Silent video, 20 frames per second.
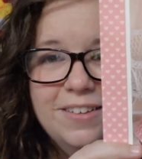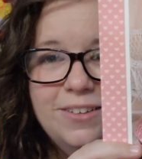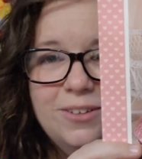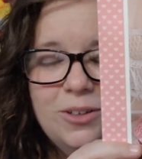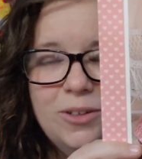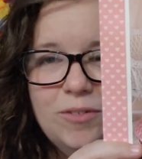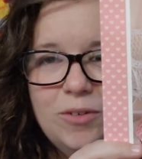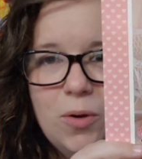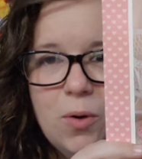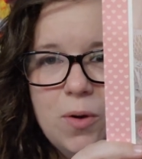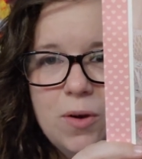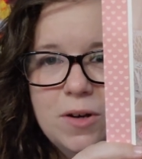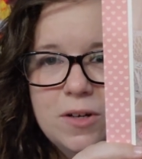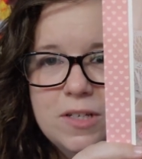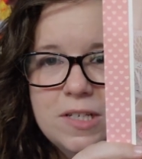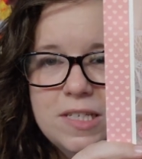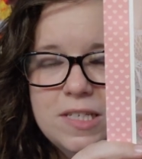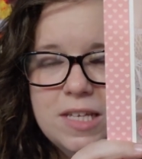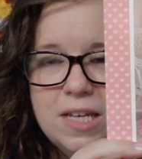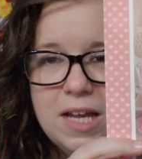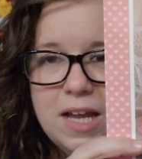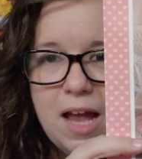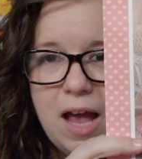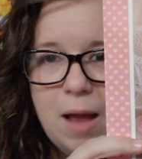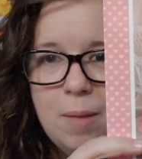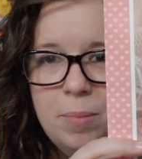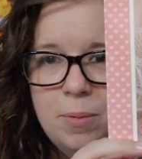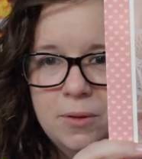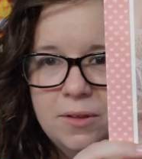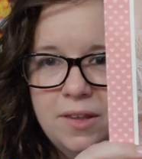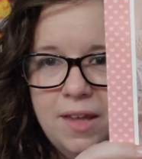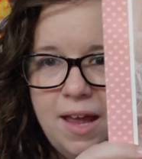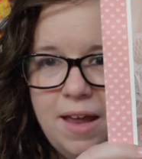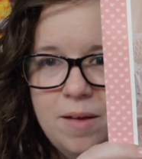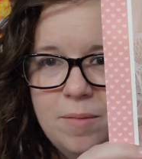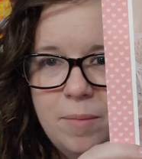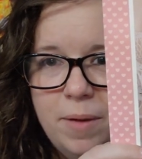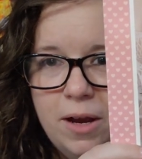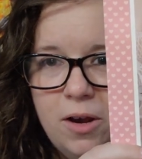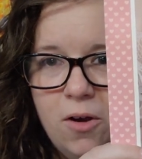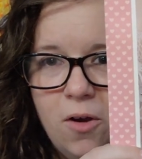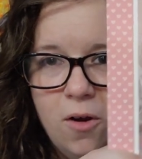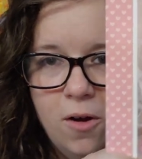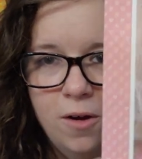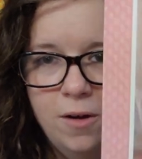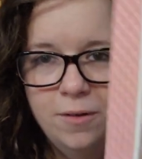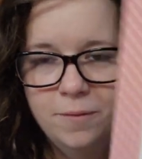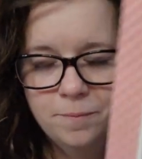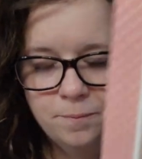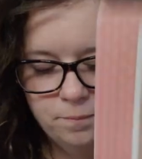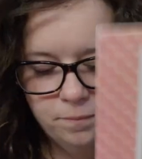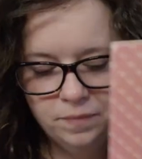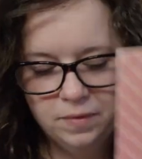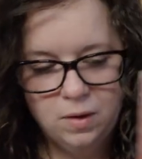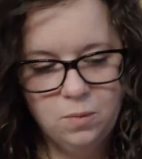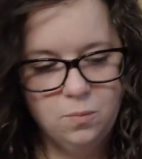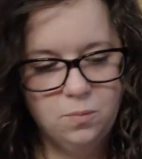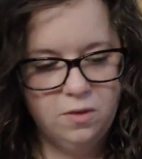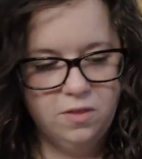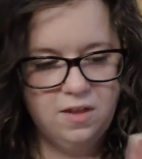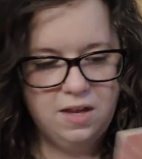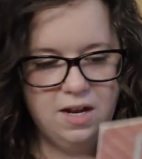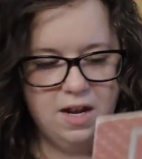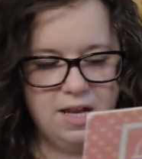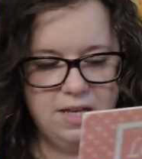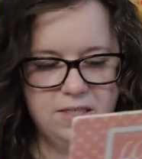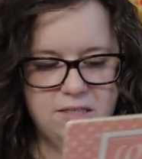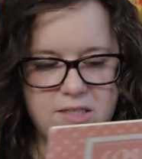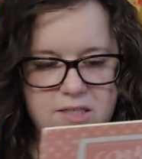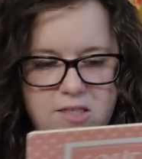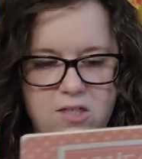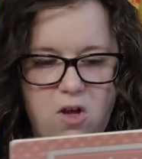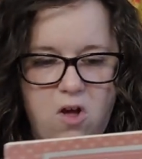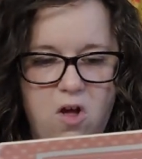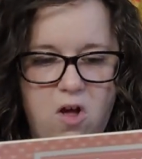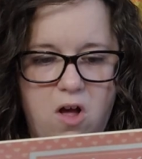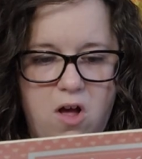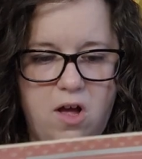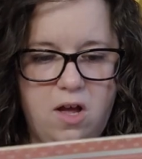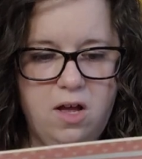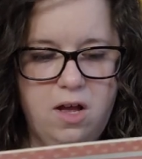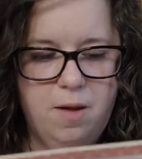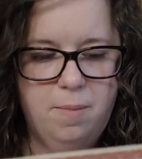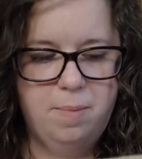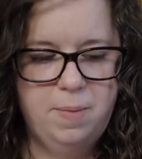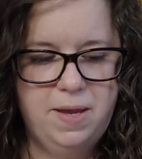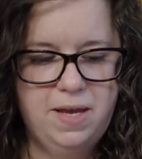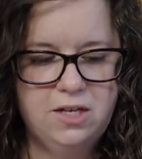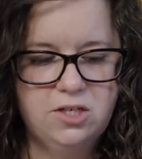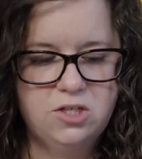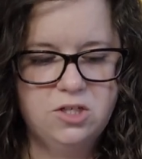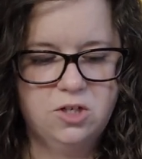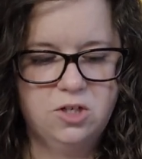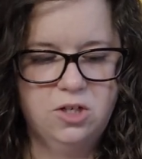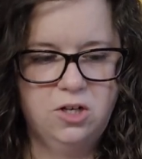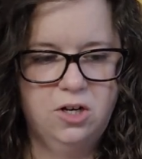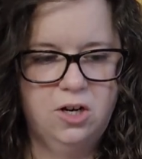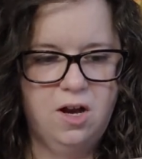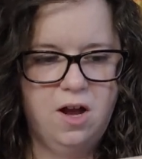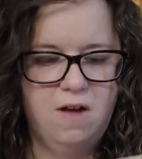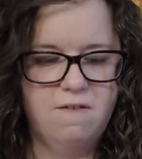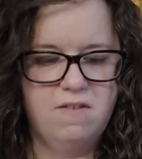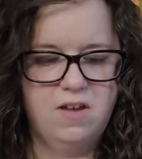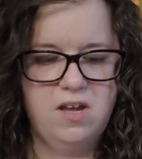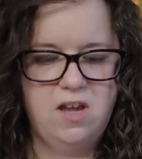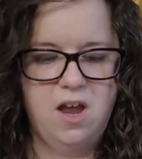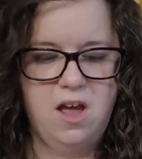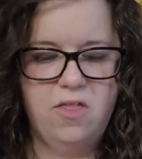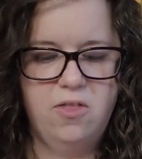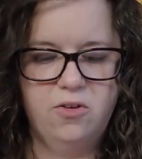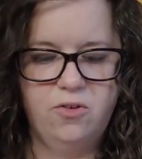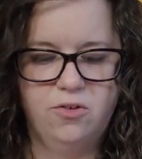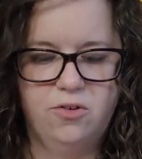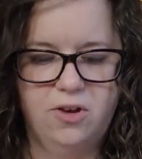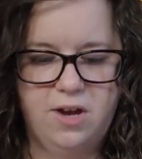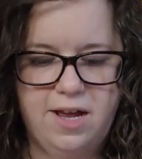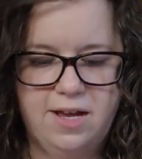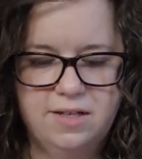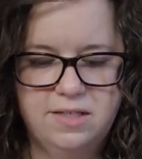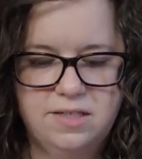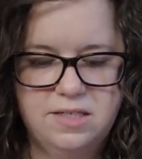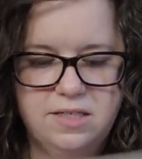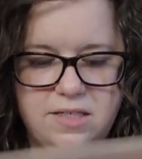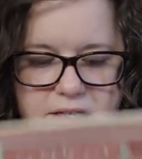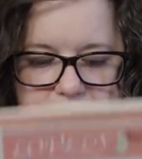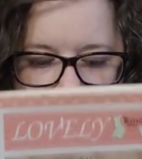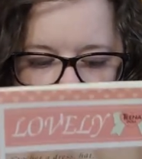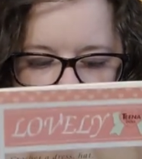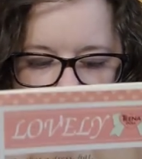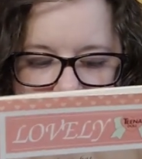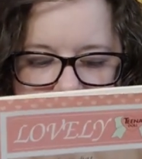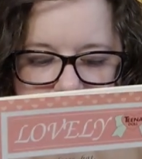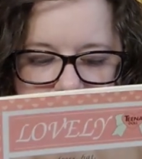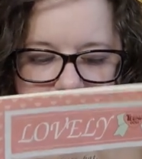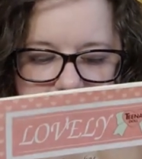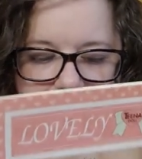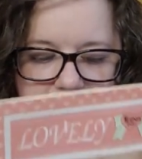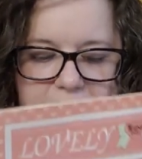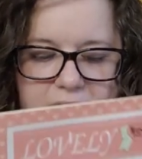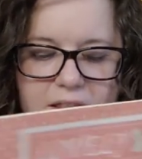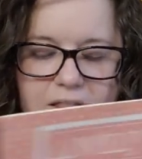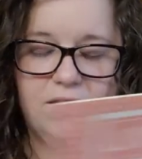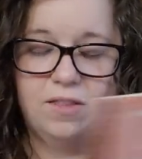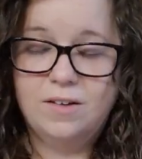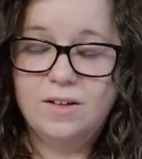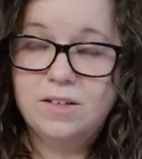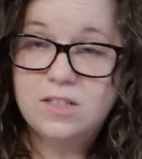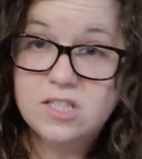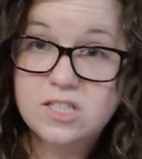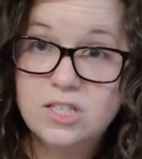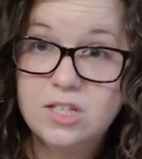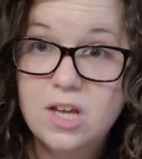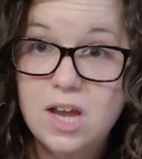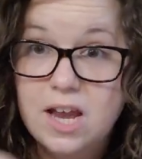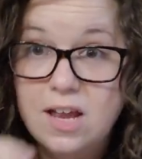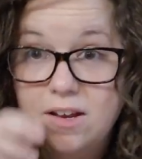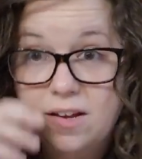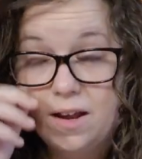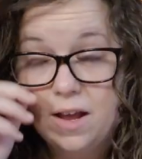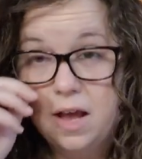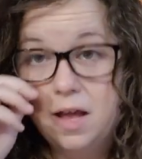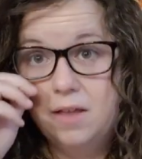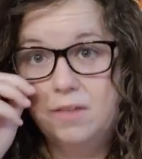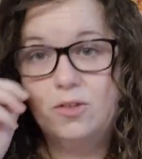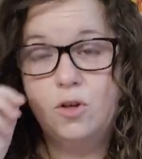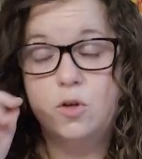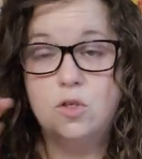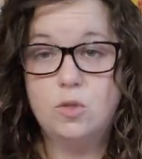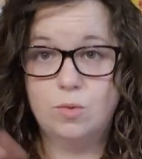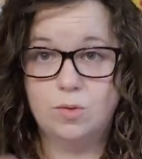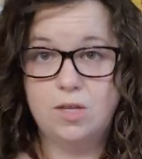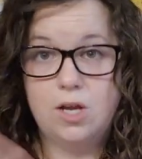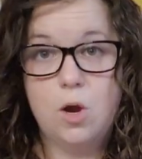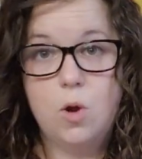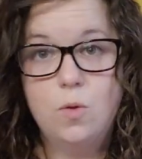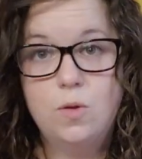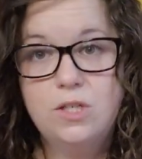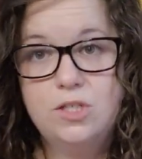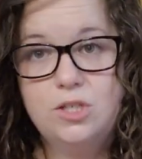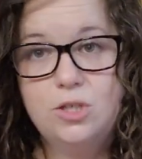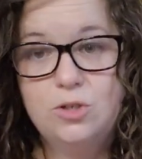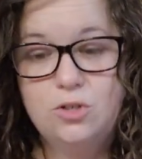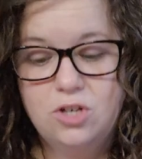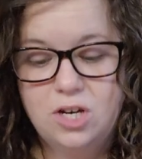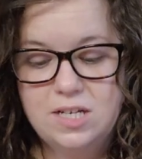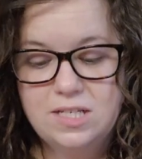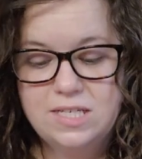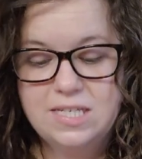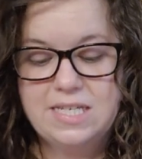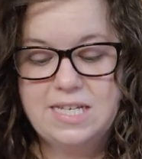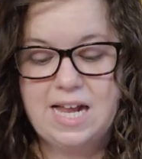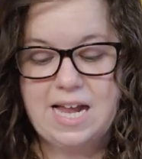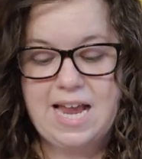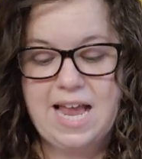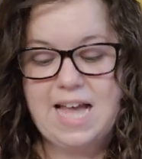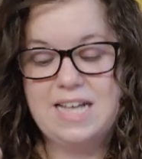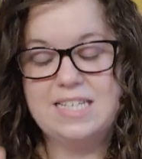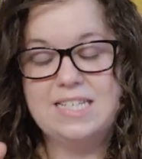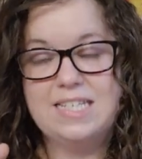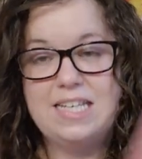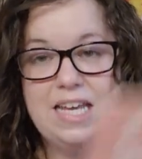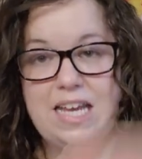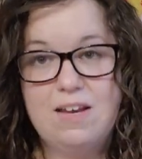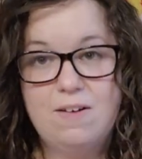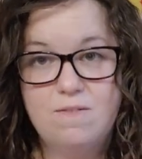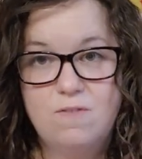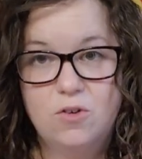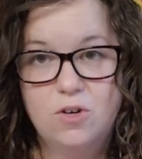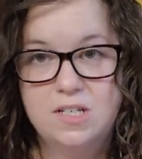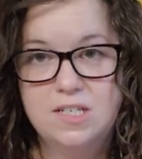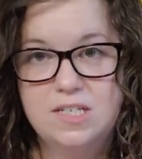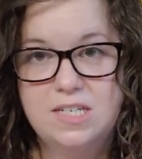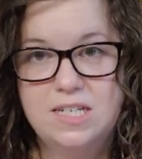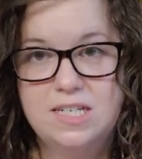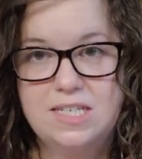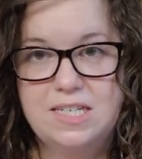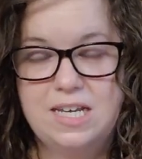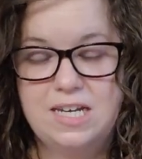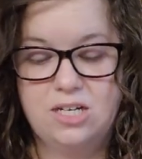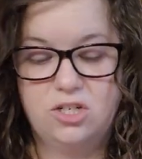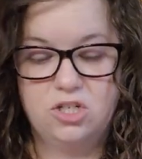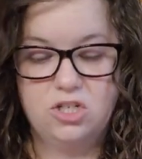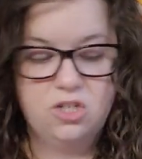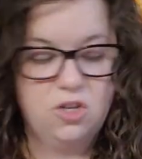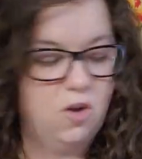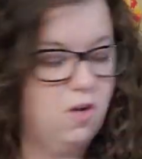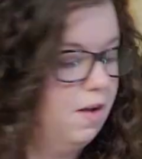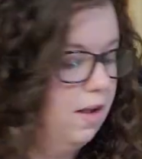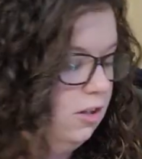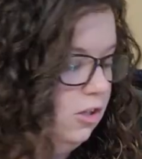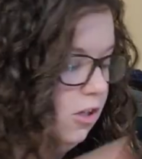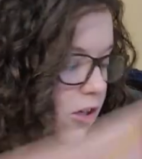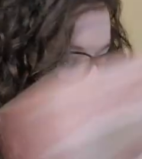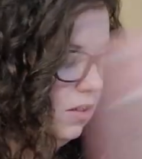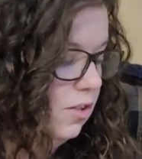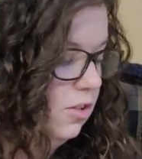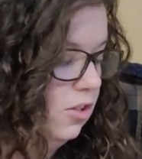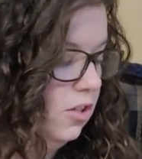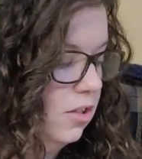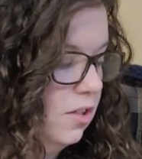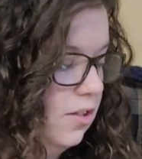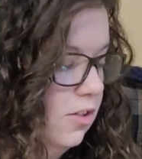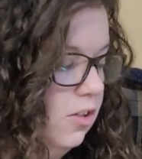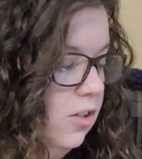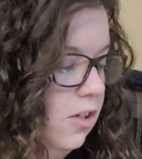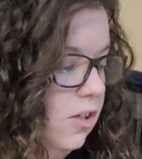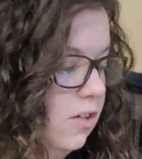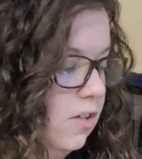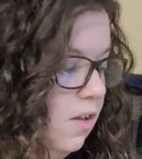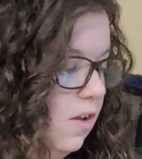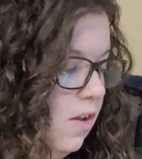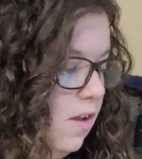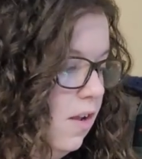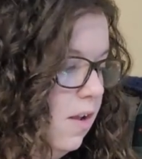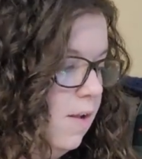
so, of course, I put that in my cart. Well, then I saw a picture of another dress. And then, and those were the only two dresses that I had seen for a 16-inch doll. I looked and looked and looked